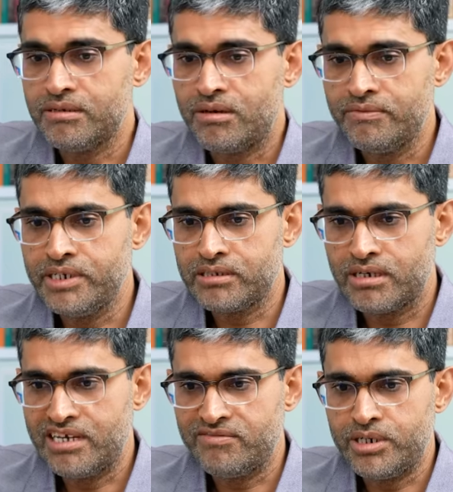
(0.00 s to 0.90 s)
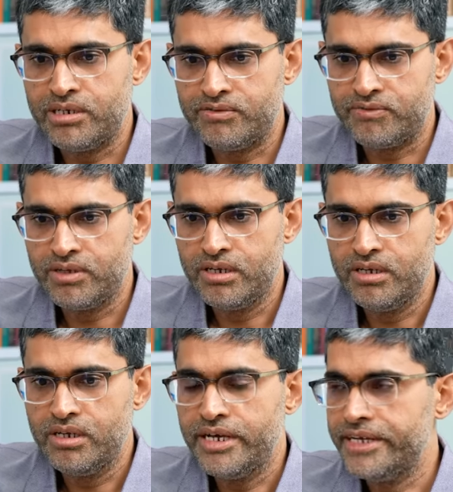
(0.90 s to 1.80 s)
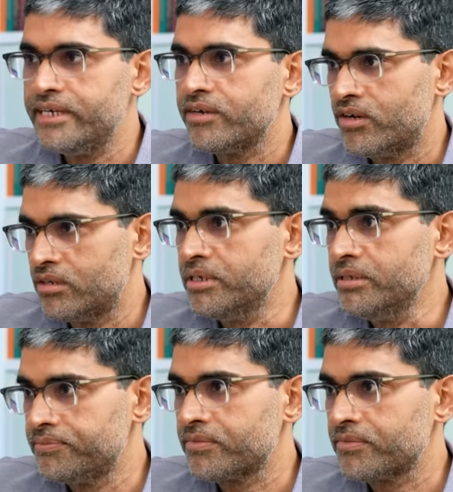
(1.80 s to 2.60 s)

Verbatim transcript: always the lifeblood of any economy.